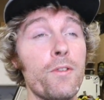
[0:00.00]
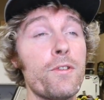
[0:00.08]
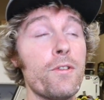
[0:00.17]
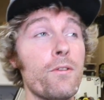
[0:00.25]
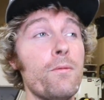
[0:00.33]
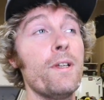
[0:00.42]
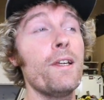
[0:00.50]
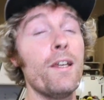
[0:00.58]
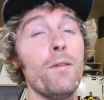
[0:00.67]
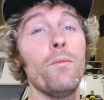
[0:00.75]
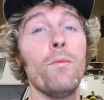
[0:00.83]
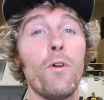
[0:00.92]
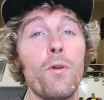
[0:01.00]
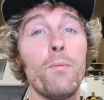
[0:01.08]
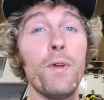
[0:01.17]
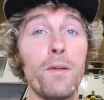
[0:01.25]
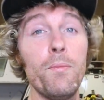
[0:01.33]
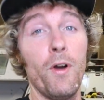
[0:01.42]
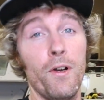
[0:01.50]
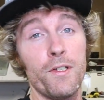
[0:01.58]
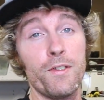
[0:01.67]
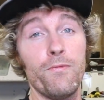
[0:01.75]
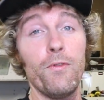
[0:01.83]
the sooner we can get more big parts